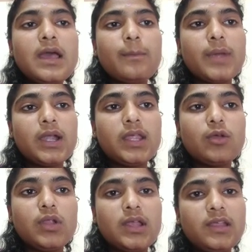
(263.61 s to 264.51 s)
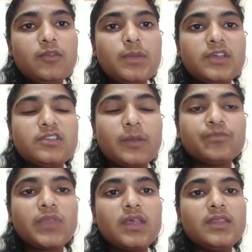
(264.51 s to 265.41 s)
particularly special.
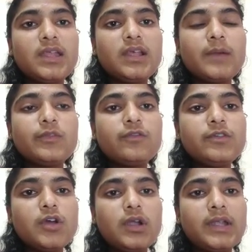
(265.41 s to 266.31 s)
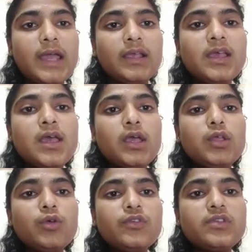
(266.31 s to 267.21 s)
Then comes fuel tank.
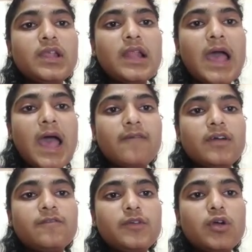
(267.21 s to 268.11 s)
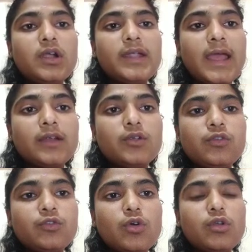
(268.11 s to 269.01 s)
You still have a fuel tank to
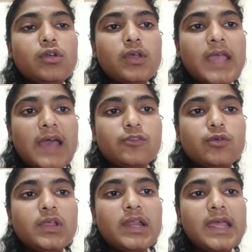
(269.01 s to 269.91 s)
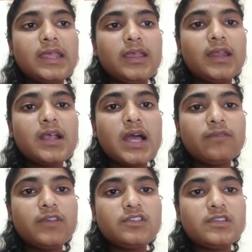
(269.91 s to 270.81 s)
store your gasoline like in a
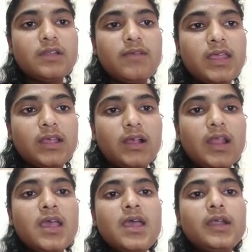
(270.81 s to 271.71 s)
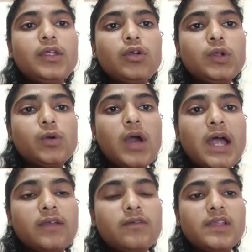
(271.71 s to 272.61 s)
conventional vehicle. Due to
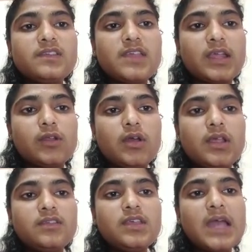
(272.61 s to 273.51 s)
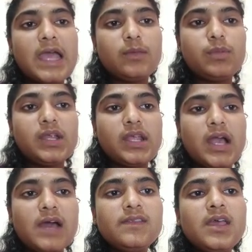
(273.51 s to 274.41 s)
advanced technology in hybrid
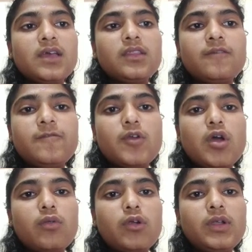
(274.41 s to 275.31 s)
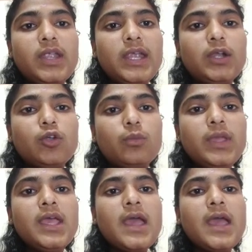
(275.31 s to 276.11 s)
cars, the fuel won't need to be